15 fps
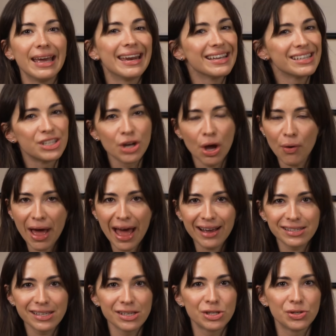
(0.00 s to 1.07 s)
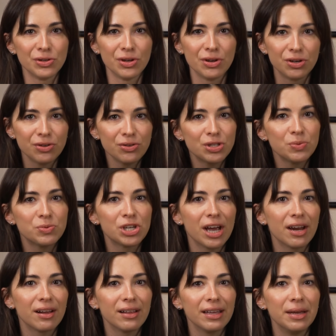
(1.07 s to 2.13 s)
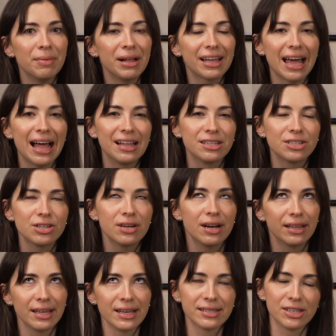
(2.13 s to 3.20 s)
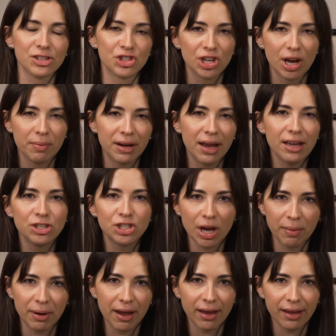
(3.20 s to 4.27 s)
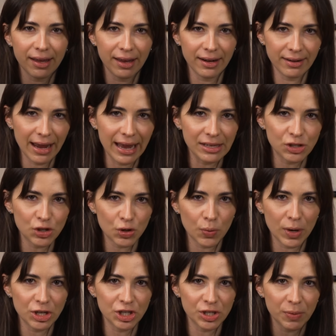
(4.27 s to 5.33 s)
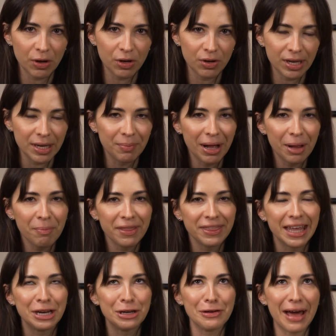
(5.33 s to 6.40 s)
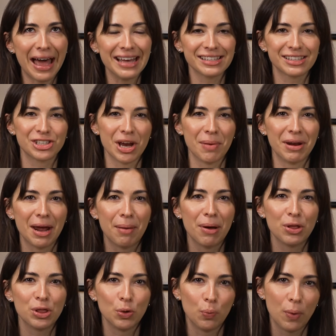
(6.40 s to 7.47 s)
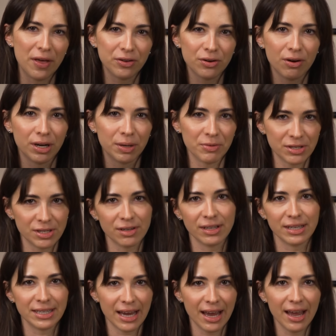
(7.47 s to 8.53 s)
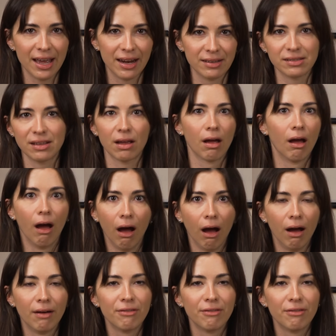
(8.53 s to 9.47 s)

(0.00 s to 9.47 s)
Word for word: It has no access to your YouTube channel, email calendar, unless it's Gemini. Gemini can answer questions about your email, but then you ask Gemini about the weather on a particular day and it's like, ugh,